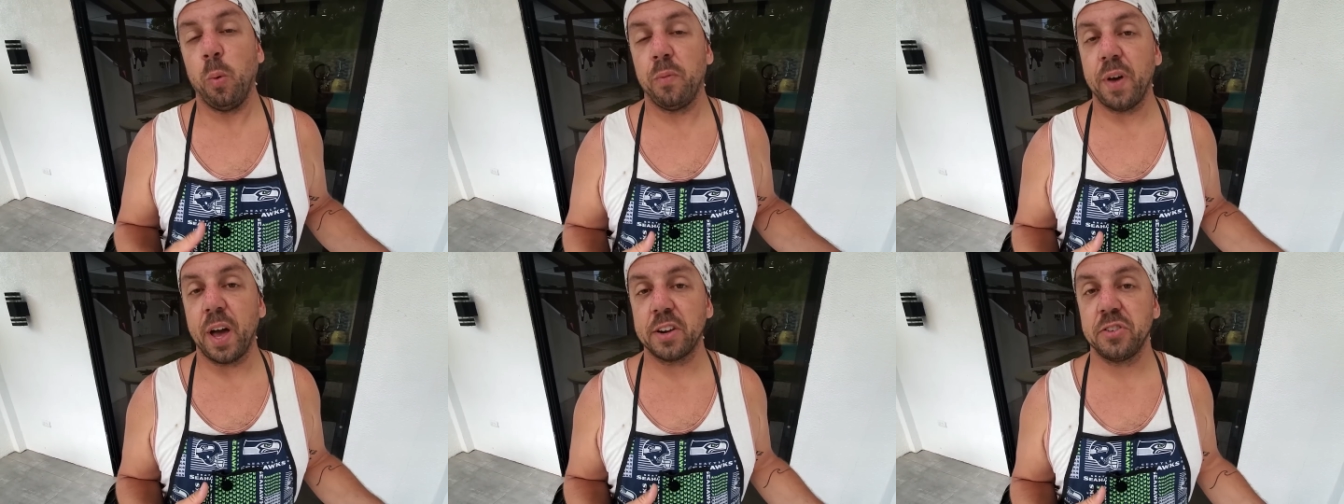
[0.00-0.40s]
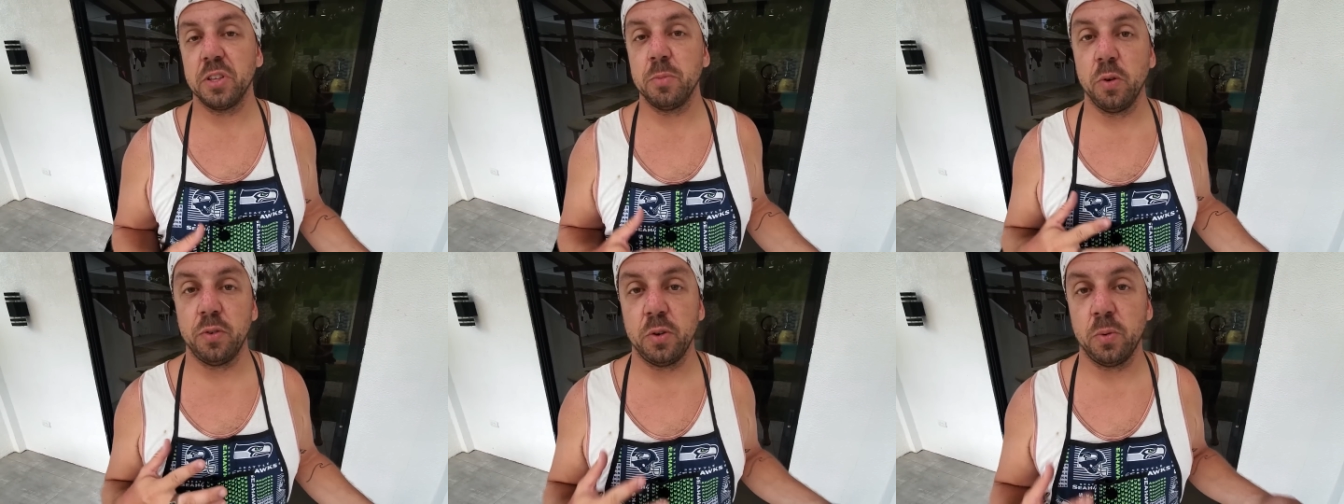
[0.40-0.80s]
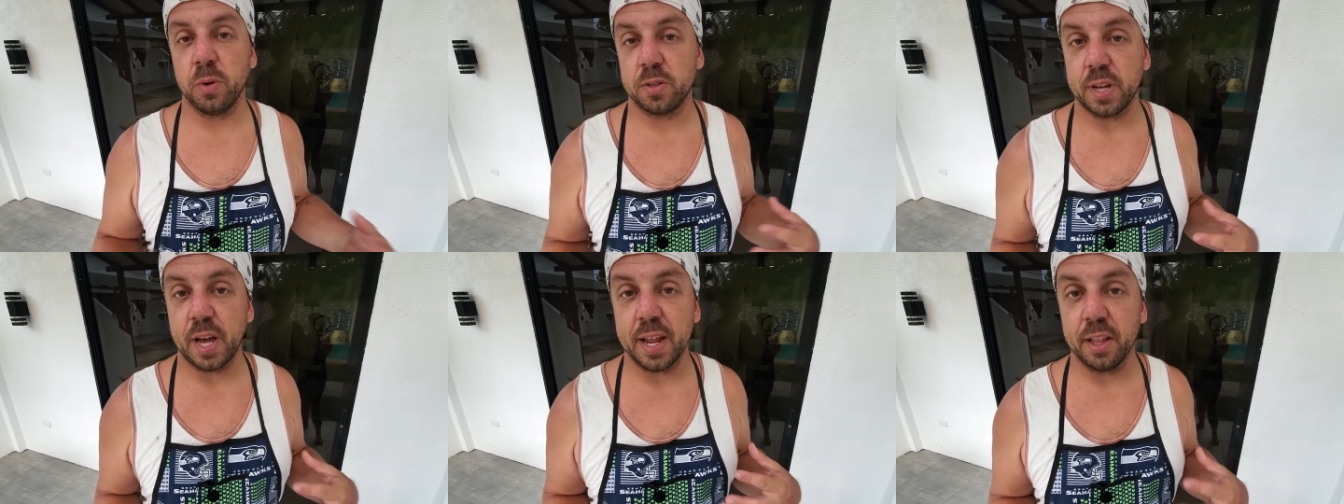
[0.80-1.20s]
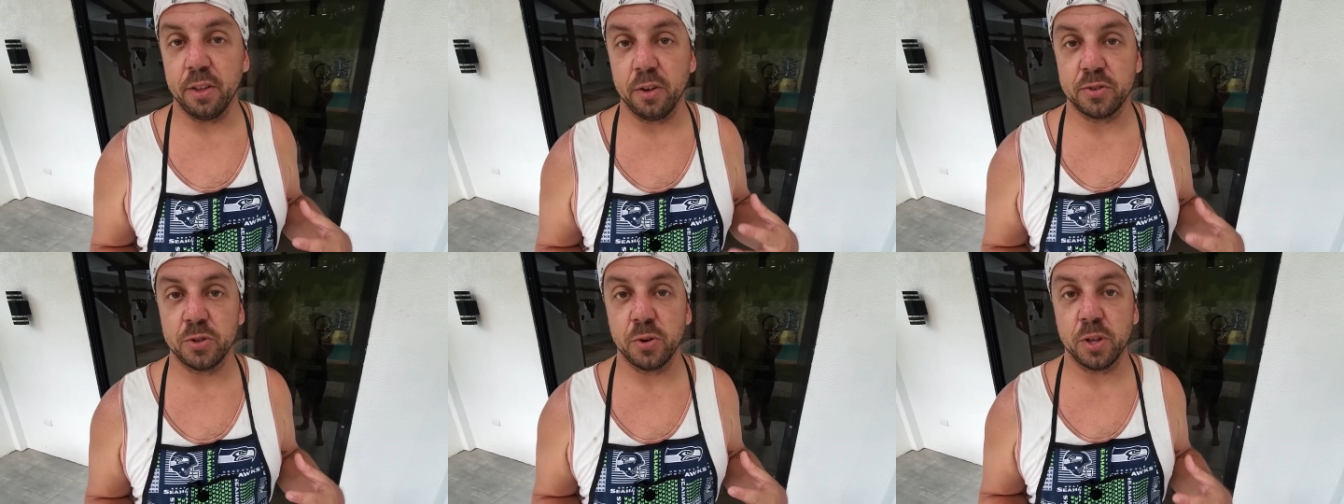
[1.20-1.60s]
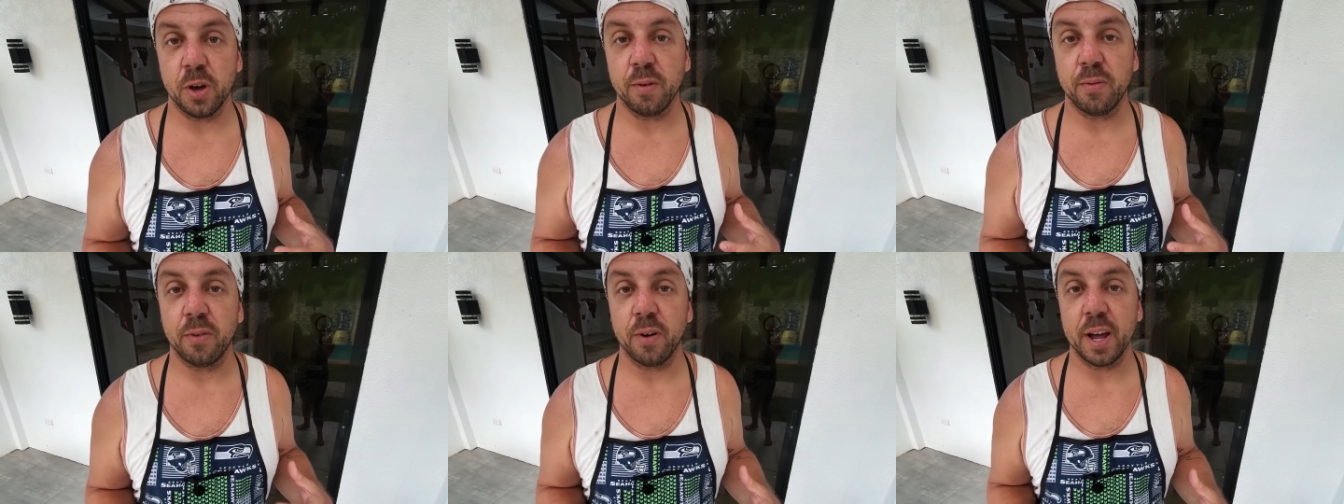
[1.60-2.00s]
We've actually moved into a tiny little
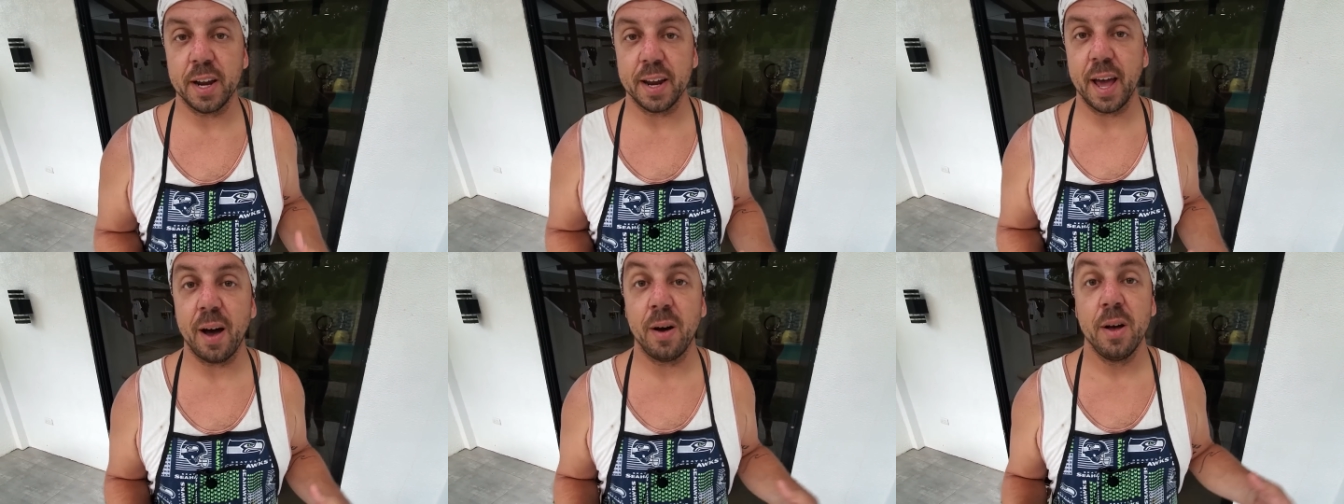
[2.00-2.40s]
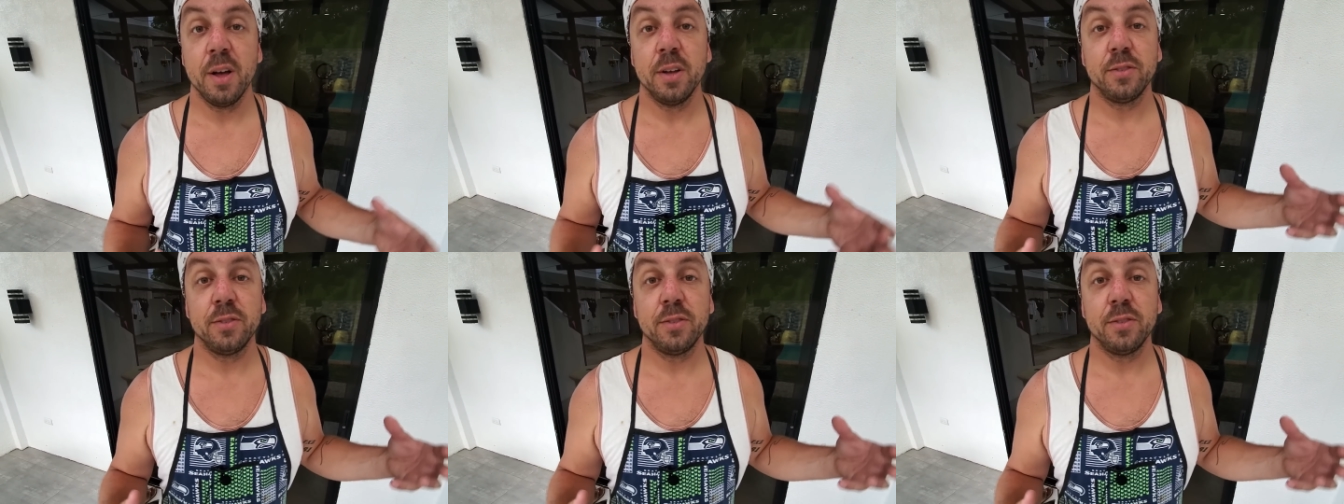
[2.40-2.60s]
studio for right now.